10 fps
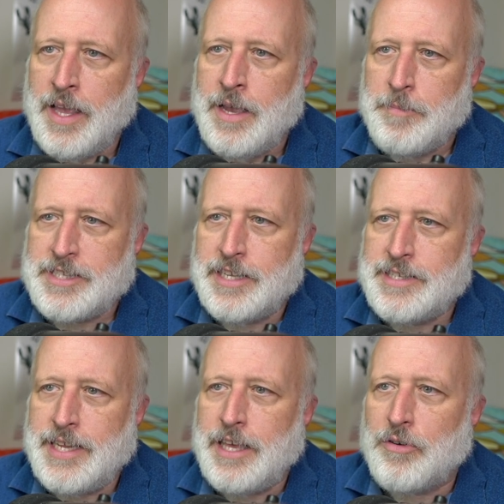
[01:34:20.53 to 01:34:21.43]
But since
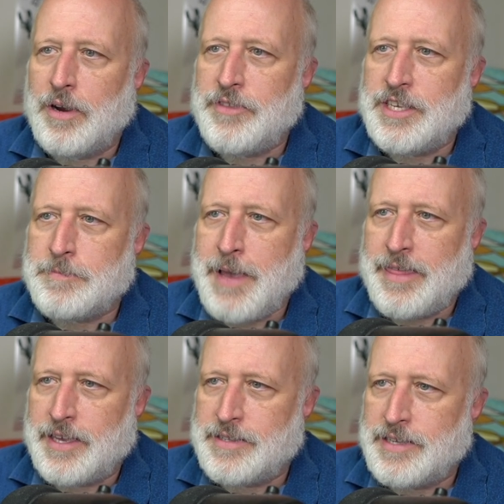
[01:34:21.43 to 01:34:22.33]
neither of these
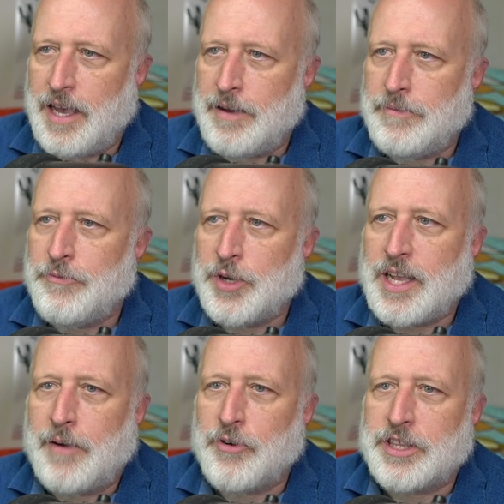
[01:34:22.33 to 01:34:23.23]
methods of
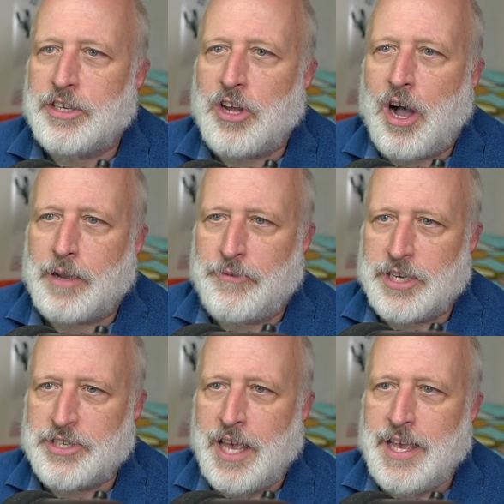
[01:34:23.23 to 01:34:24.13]
recovering the
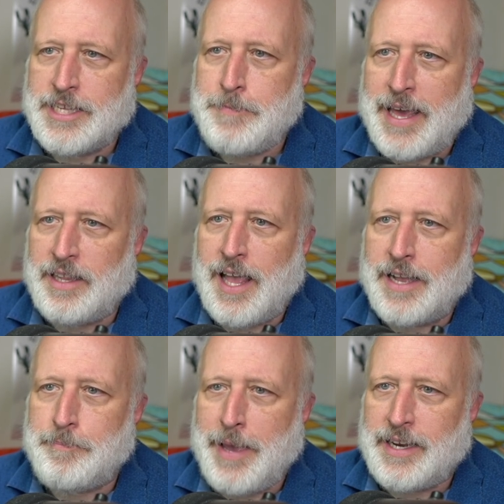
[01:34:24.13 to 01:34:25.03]
dogfish is
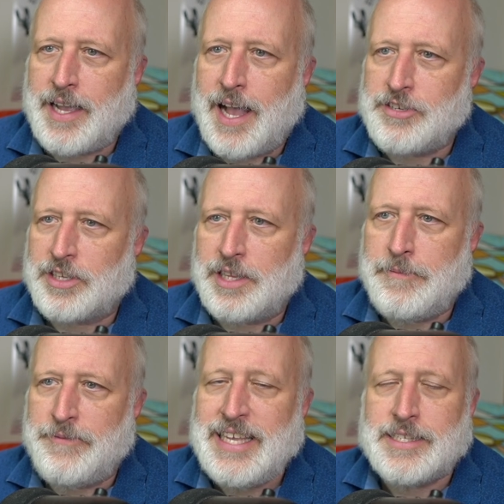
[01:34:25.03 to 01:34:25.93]
pedagogically
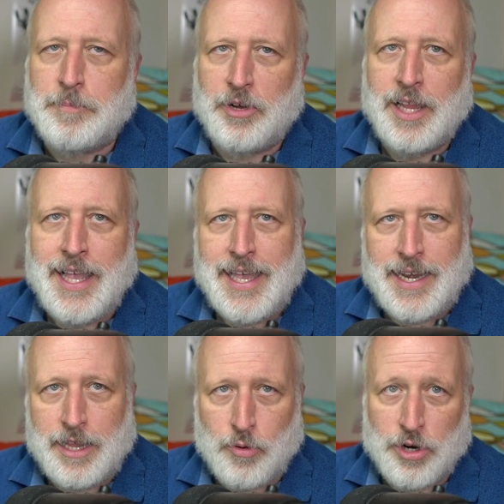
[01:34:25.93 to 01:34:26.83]
feasible, in
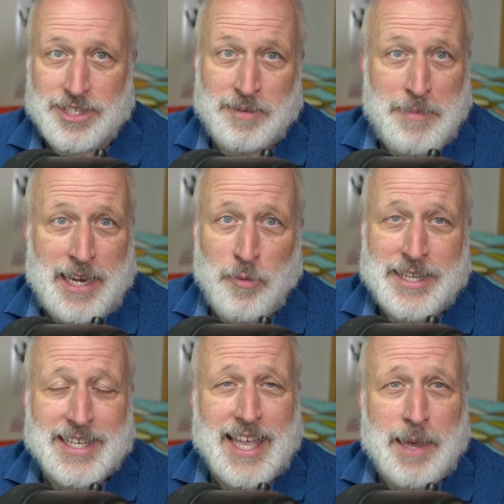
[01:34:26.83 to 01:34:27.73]
other words, in many
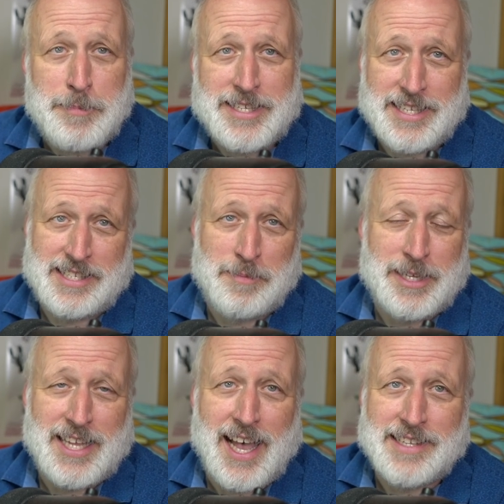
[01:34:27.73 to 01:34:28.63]
ways it can't be
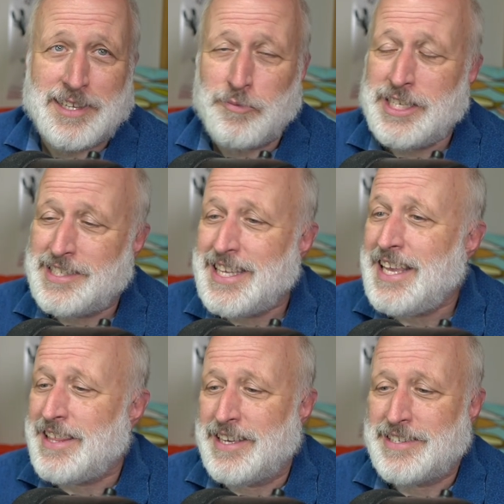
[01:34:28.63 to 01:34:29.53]
systematized, and we see
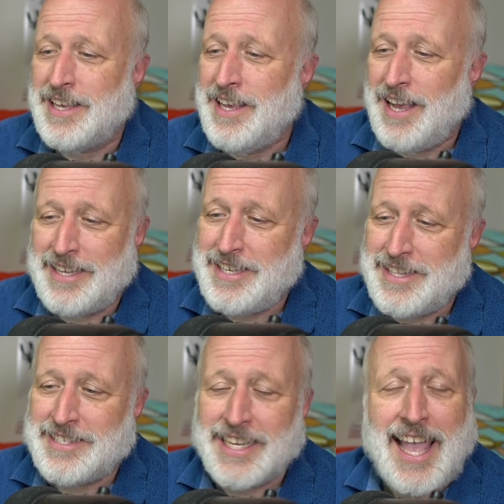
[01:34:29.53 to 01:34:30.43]
this, I see
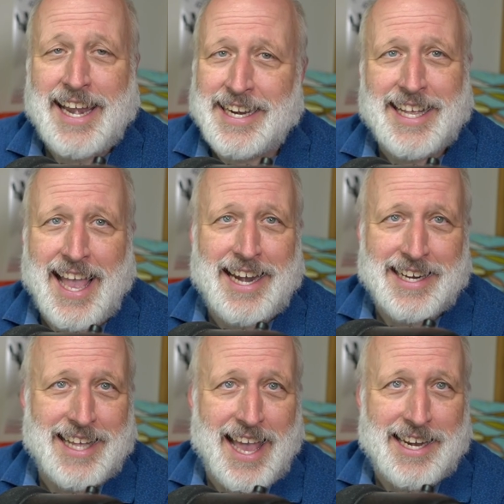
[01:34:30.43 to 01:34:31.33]
this again and again and
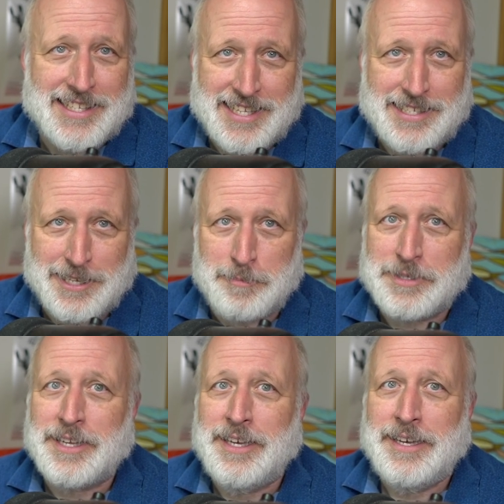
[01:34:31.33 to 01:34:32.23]
again in
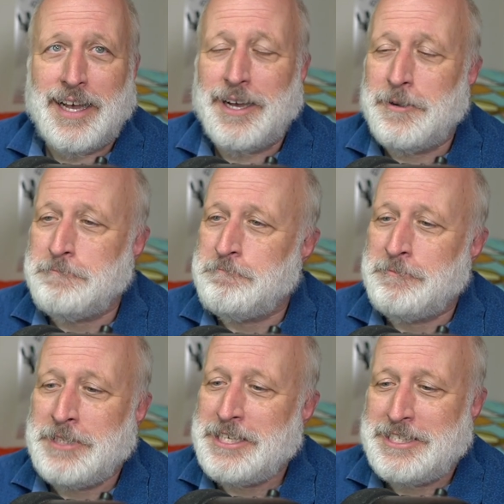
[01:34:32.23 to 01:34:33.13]
systems.
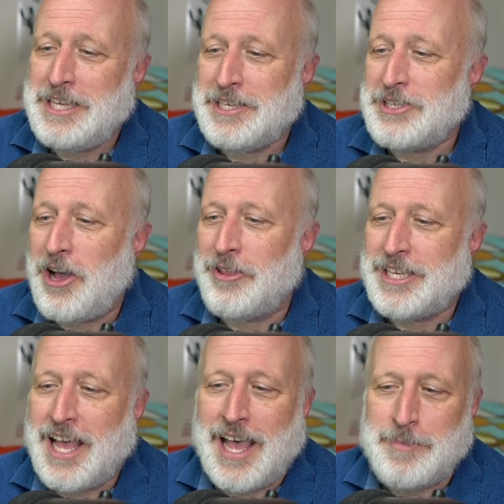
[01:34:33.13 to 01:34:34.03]
Um, you see this all the
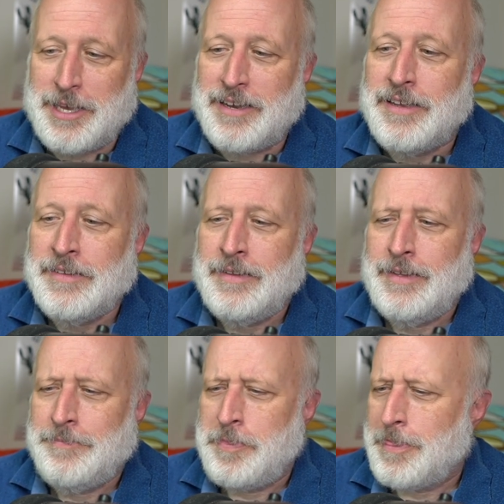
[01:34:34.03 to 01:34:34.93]
time in
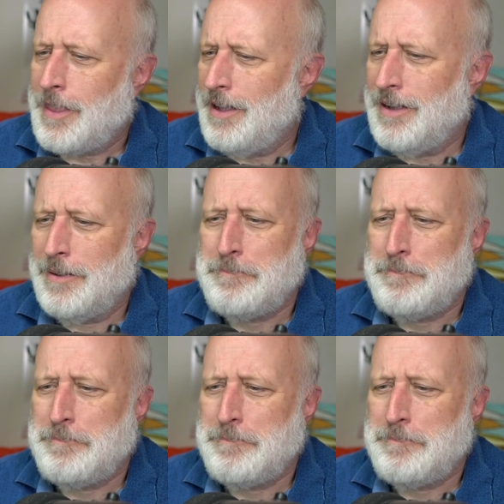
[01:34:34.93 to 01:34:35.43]
uh,